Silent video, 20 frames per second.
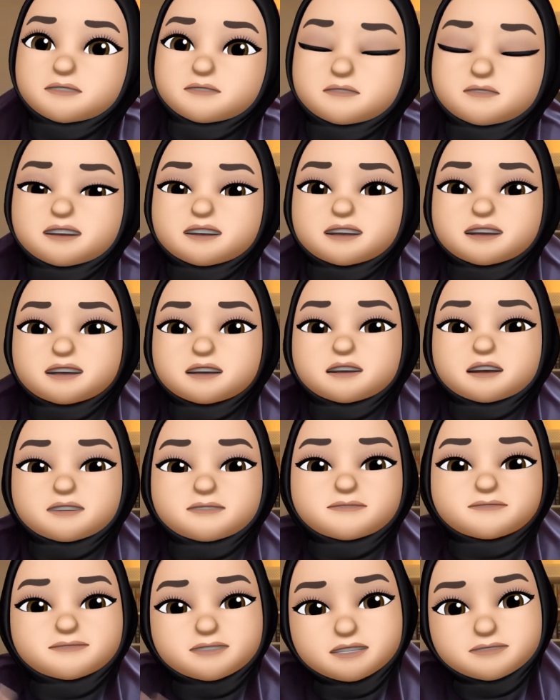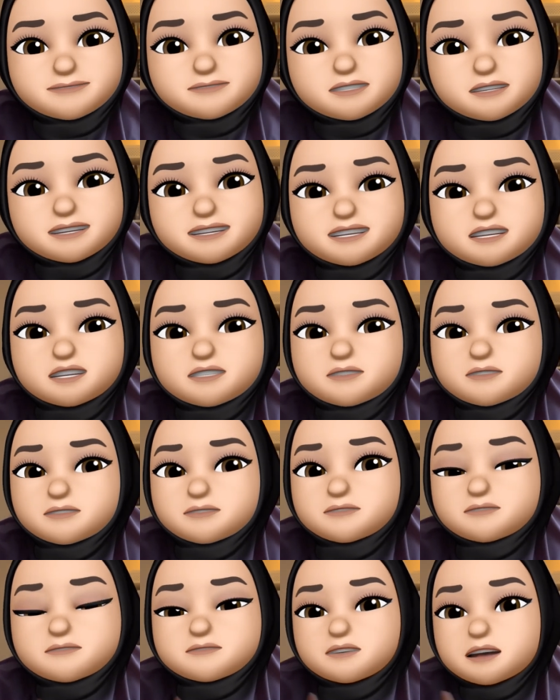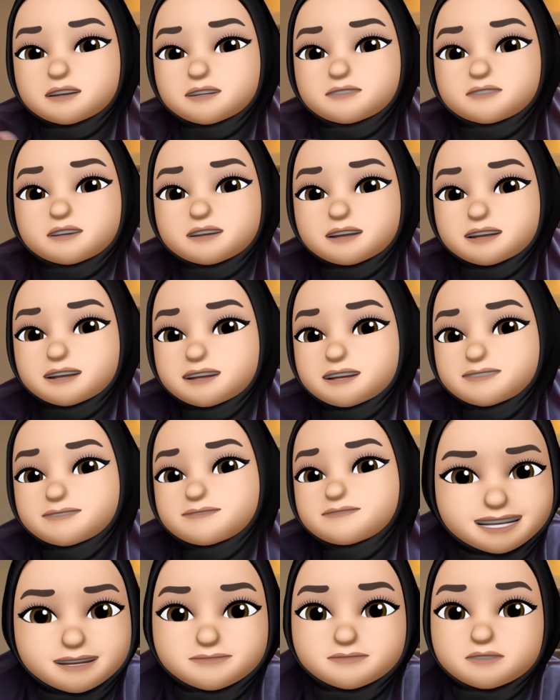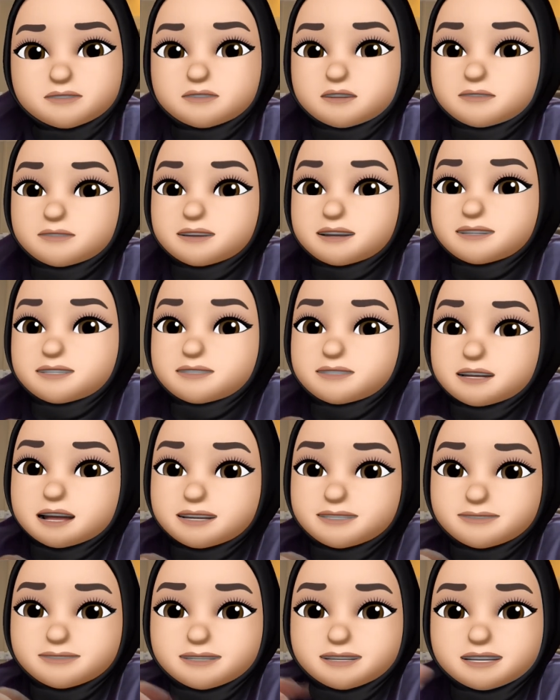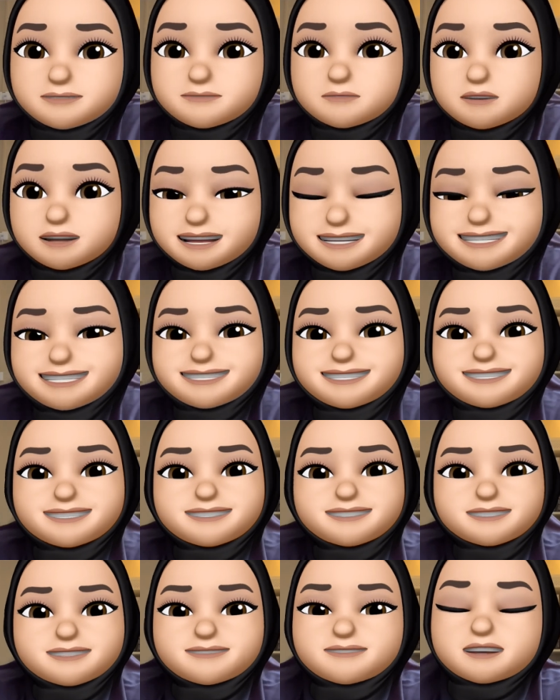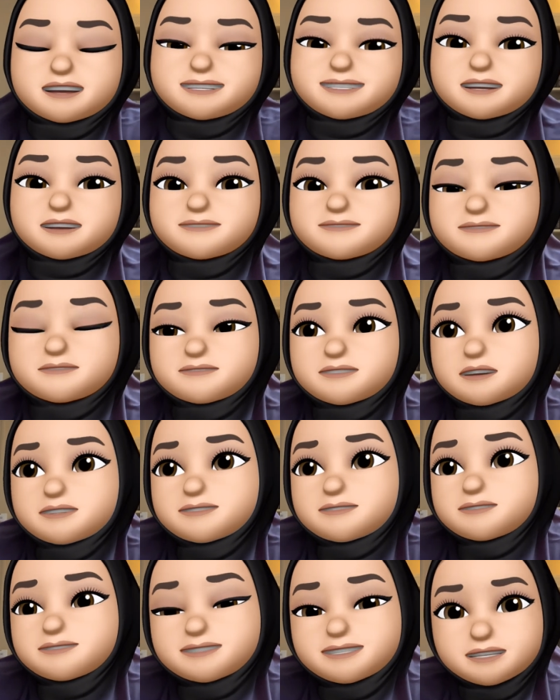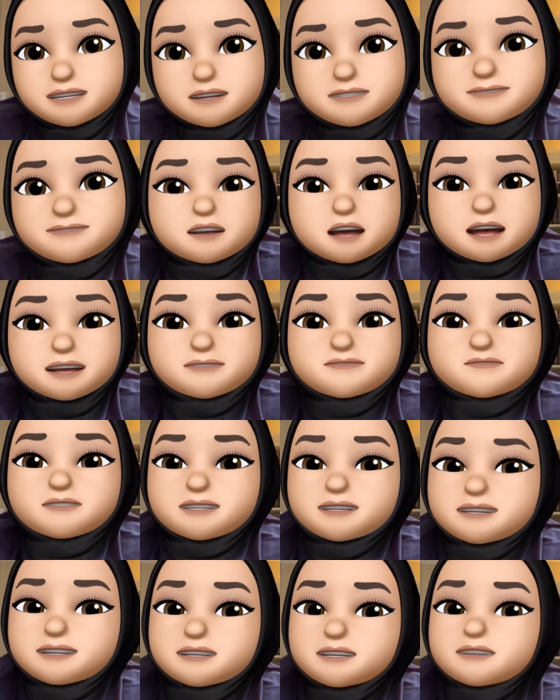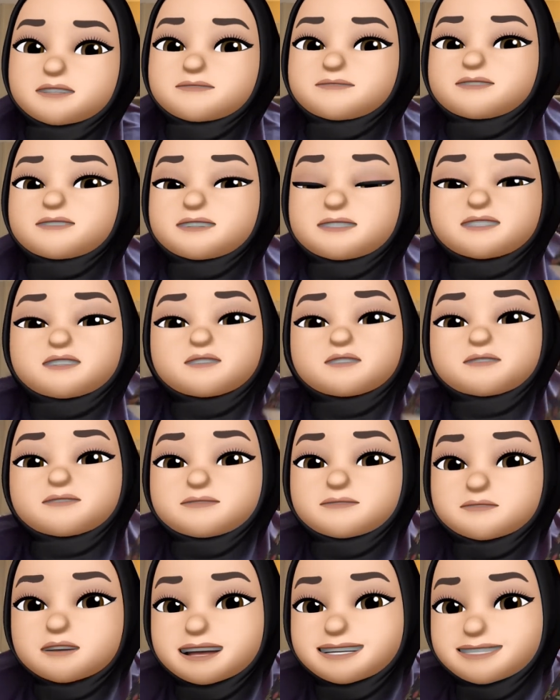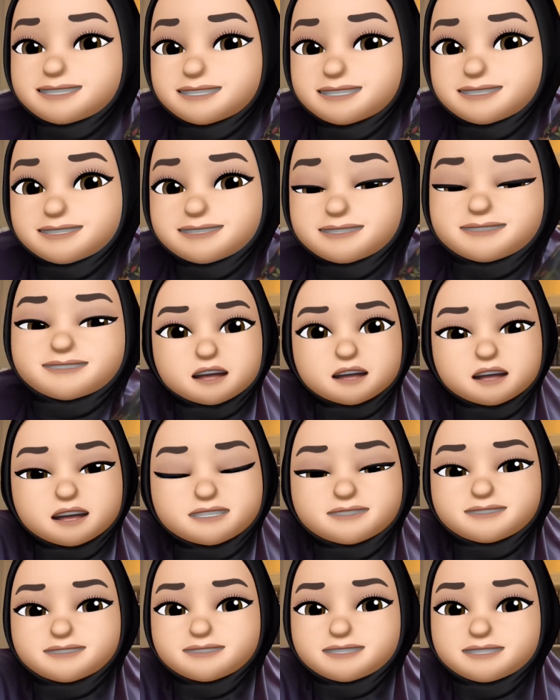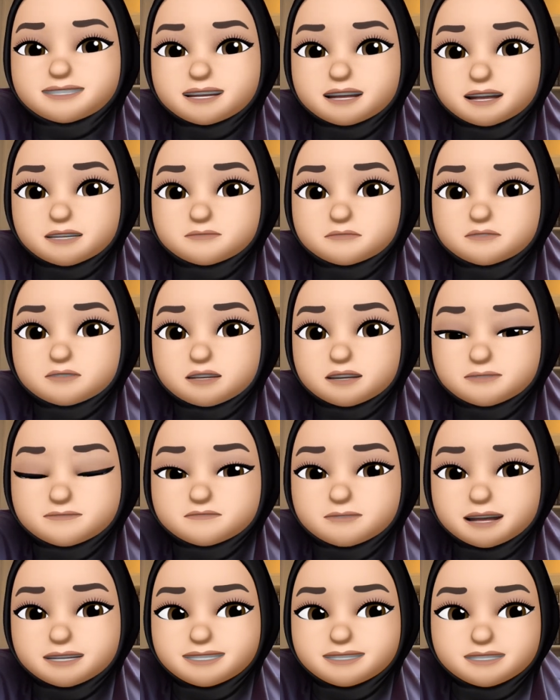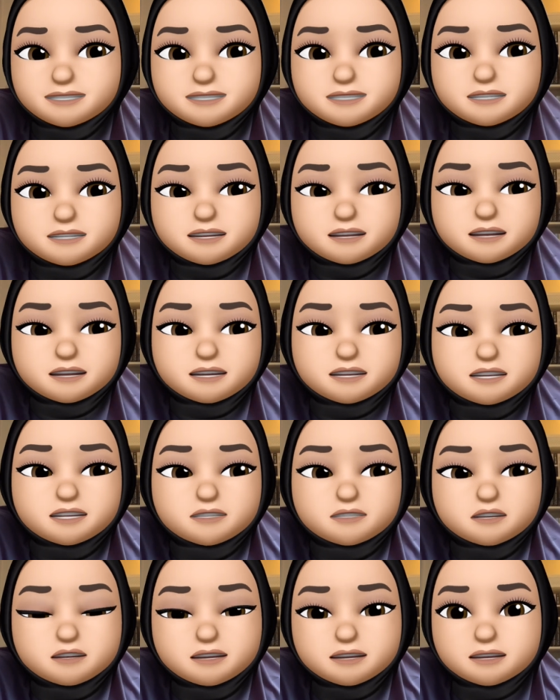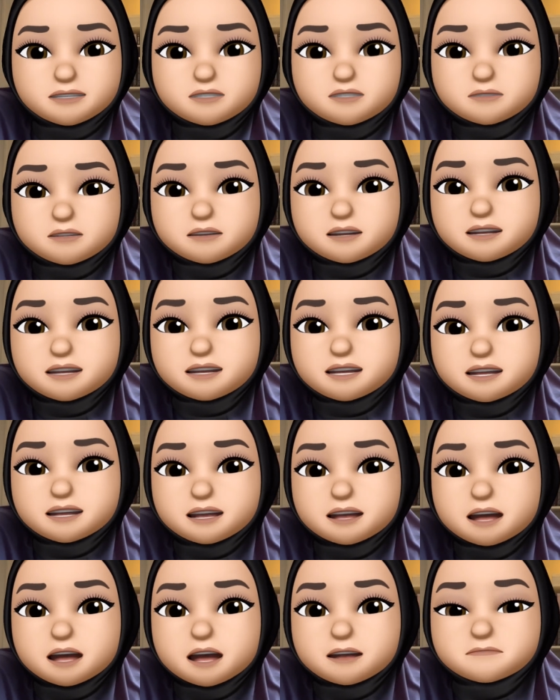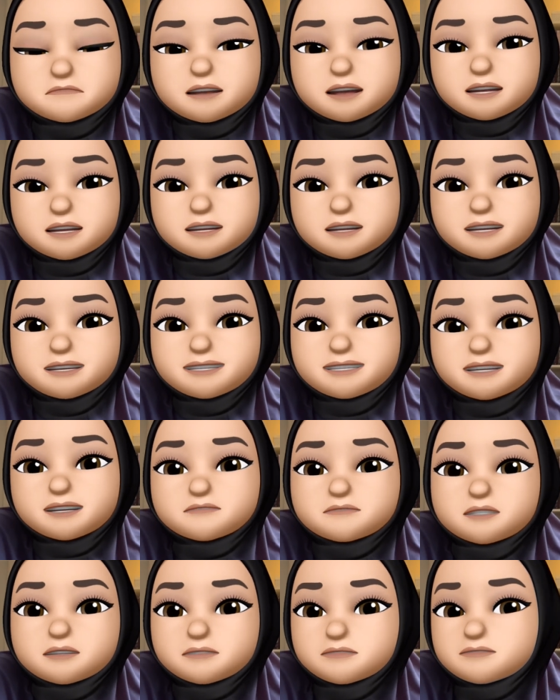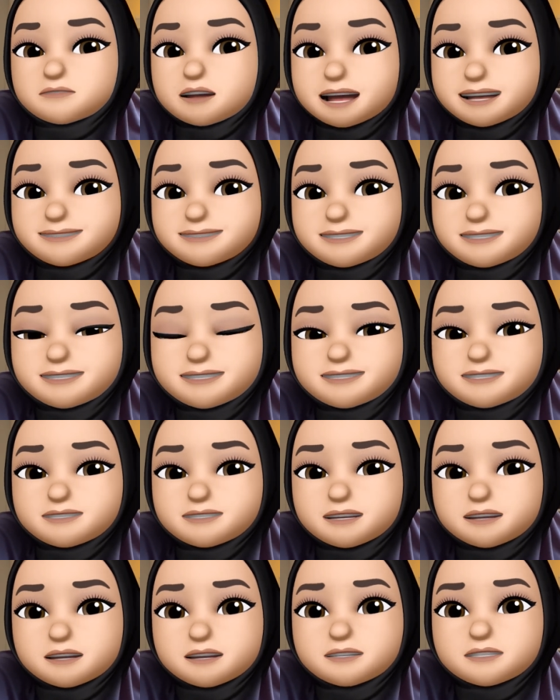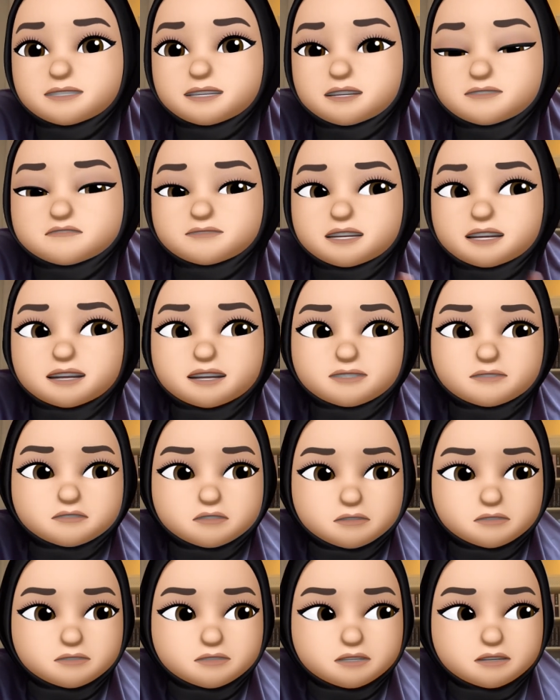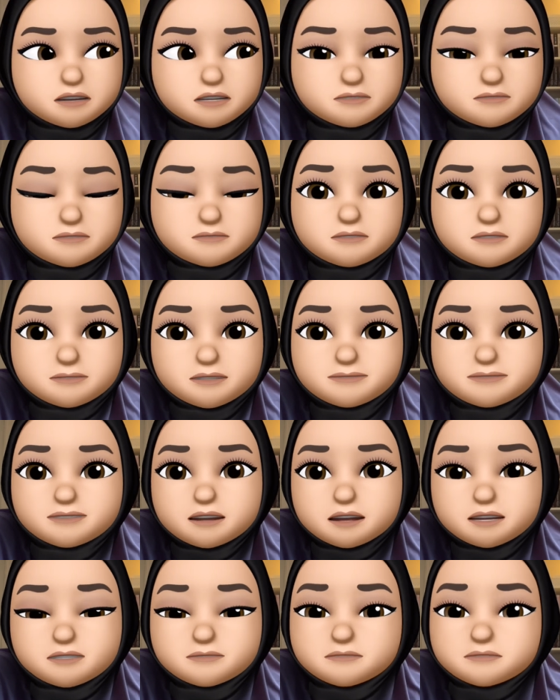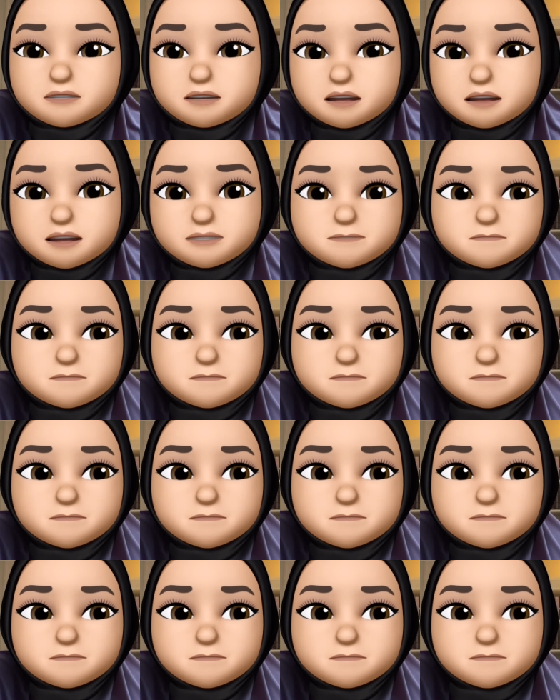When she got fever, she knows what to give. I'm not going to tell you the spoilers. You guys have to read yourself. I really love Stacey Halls' writings. I think the second book is better. It's not a duology, but in terms of writings, she really grown from the first book.